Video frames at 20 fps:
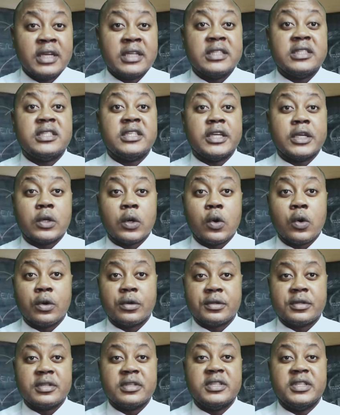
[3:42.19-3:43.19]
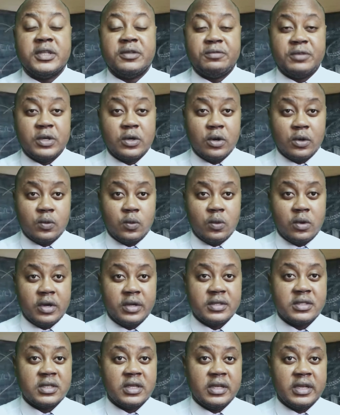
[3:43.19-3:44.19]
decode difficult
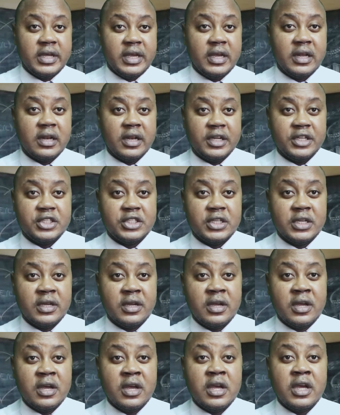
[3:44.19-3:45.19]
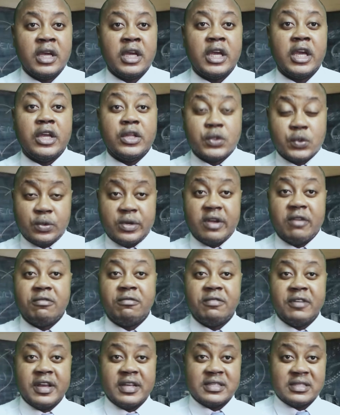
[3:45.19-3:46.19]
words in English into their
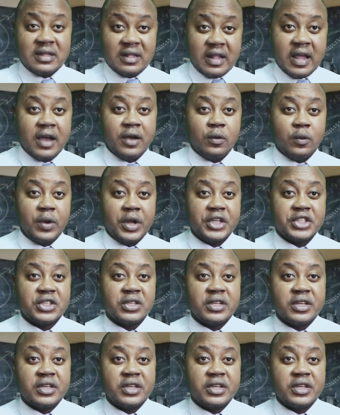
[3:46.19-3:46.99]
first language.